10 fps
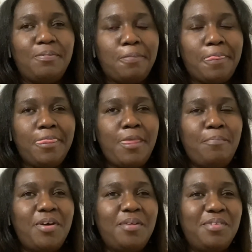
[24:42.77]
the
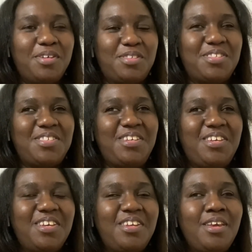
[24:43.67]
public to see
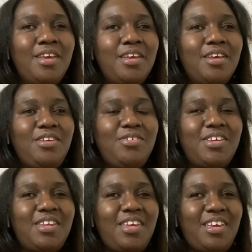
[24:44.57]
it, you
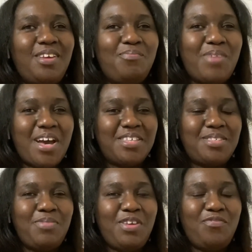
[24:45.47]
can inbox
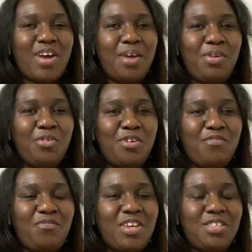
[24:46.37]
me. Find me on
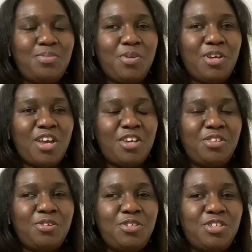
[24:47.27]
Facebook under
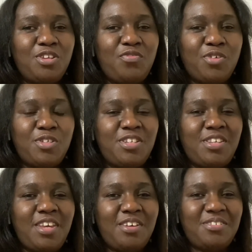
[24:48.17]
Jennifer
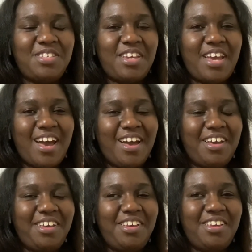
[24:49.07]
Janelle,
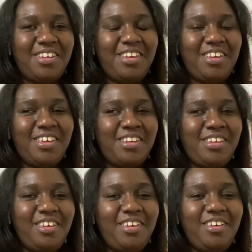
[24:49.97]

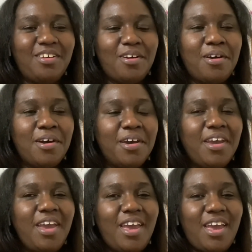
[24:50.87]
Jinner,
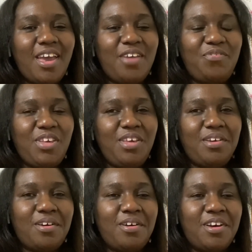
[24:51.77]

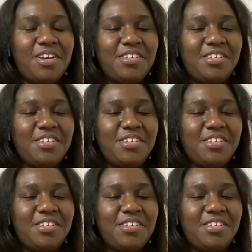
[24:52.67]
FerJinnelle.